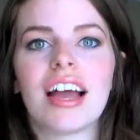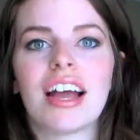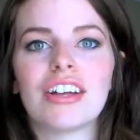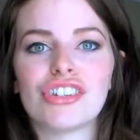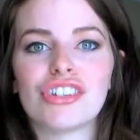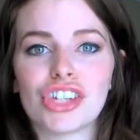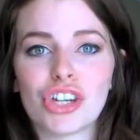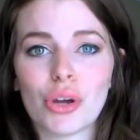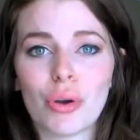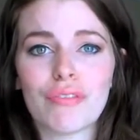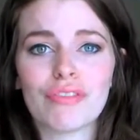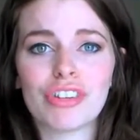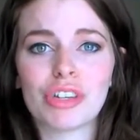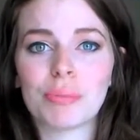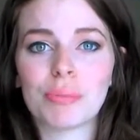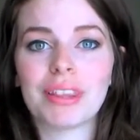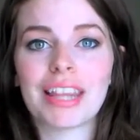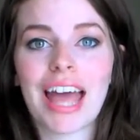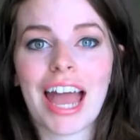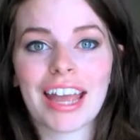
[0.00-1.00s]
I just know I've
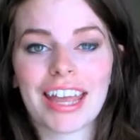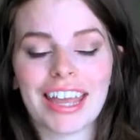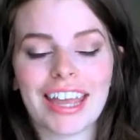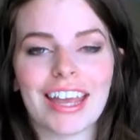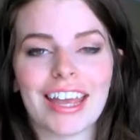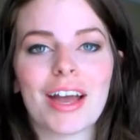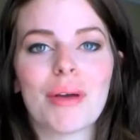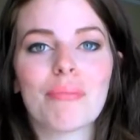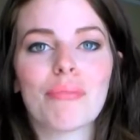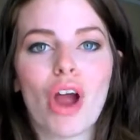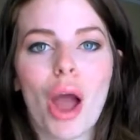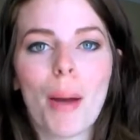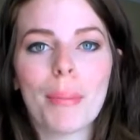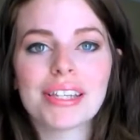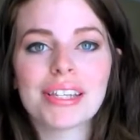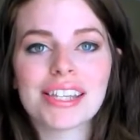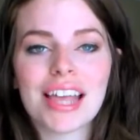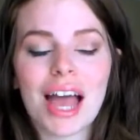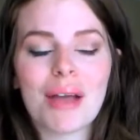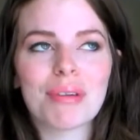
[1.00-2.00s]
just been lacking.
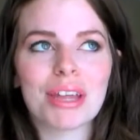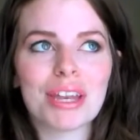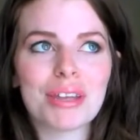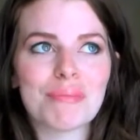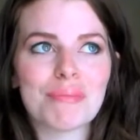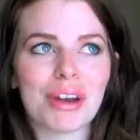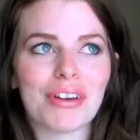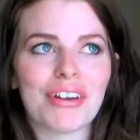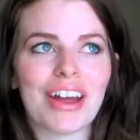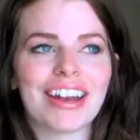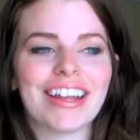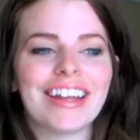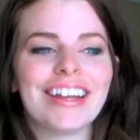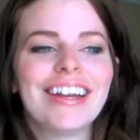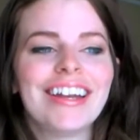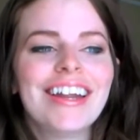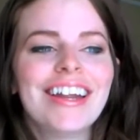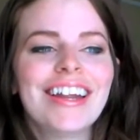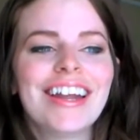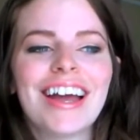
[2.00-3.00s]
Promise I'm getting better at it.